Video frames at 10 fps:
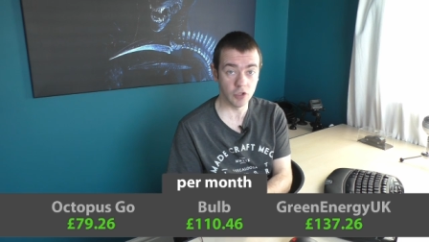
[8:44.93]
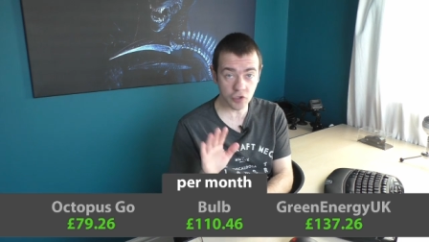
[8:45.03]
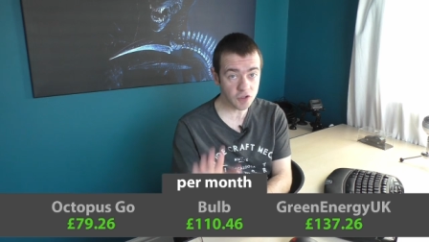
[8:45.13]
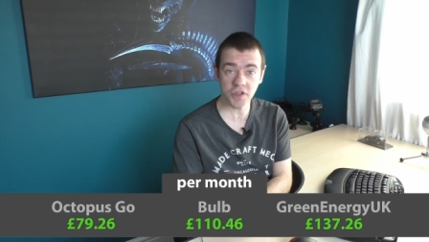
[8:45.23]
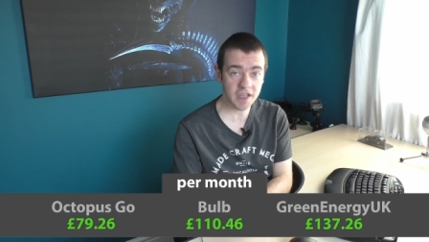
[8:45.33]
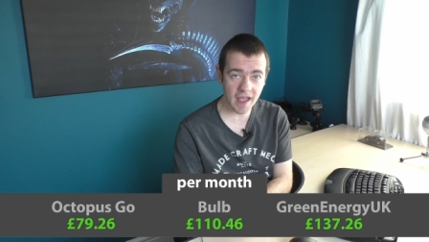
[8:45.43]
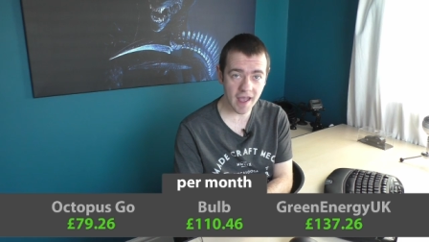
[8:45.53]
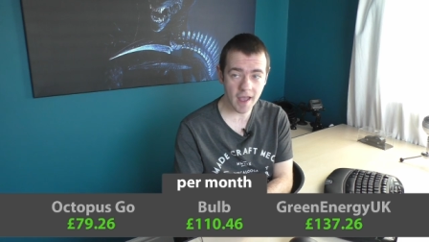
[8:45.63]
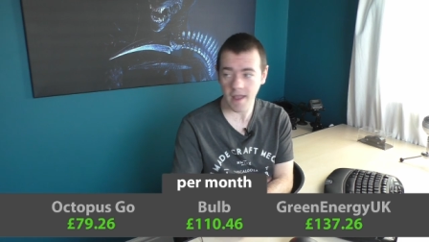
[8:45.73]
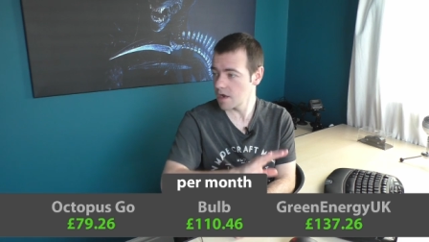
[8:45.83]
Just the
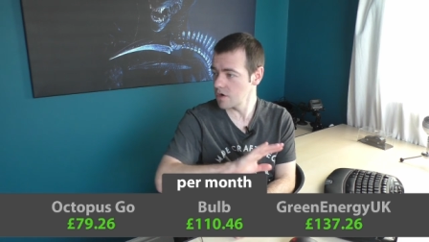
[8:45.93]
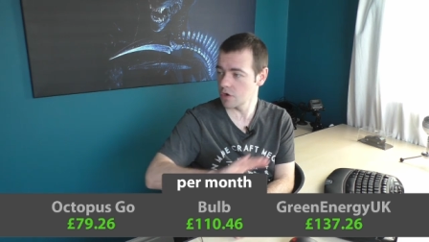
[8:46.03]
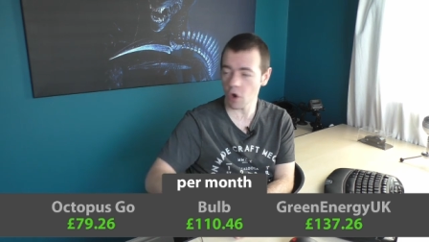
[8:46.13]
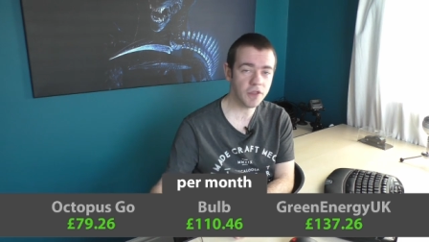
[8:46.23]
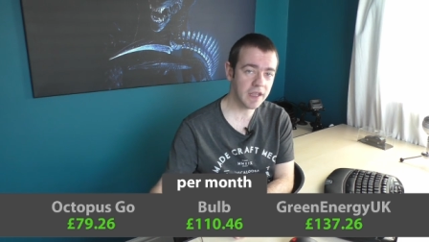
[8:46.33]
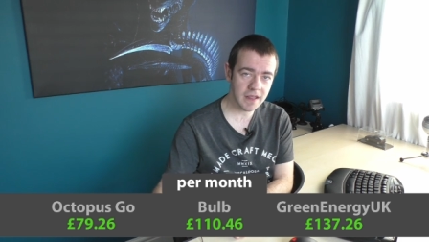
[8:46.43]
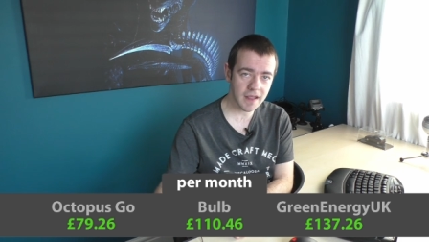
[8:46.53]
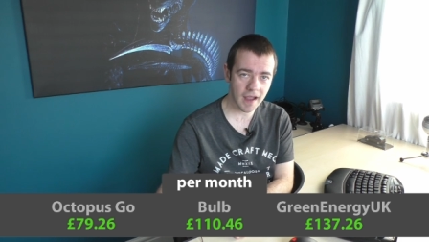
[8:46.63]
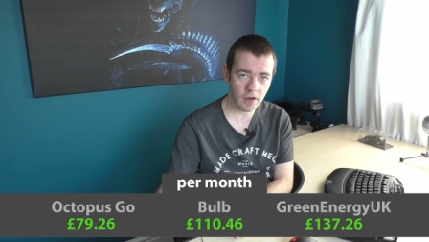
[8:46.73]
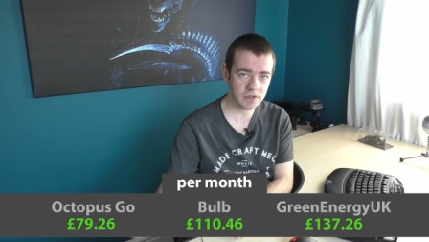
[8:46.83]
car, nothing in
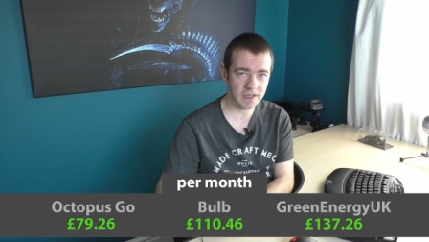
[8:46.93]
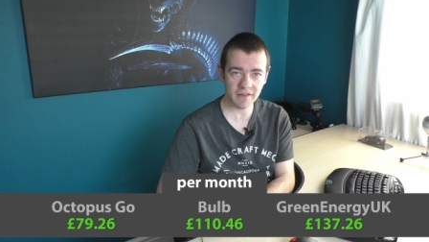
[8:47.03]
the house.